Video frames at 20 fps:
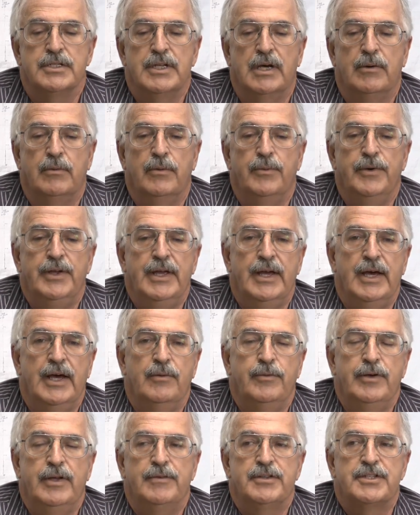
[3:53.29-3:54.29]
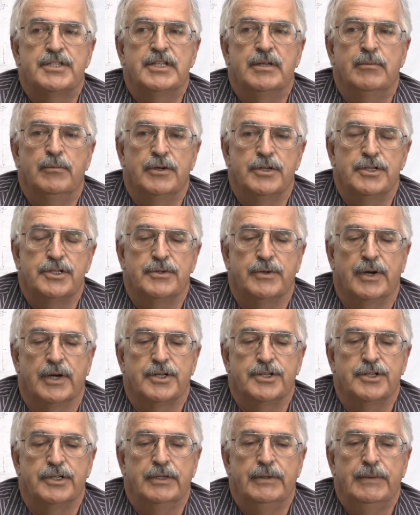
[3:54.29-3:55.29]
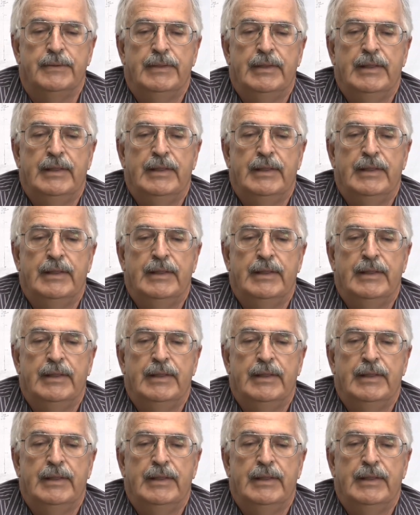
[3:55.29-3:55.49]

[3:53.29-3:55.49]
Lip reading: Now what we have a similar structure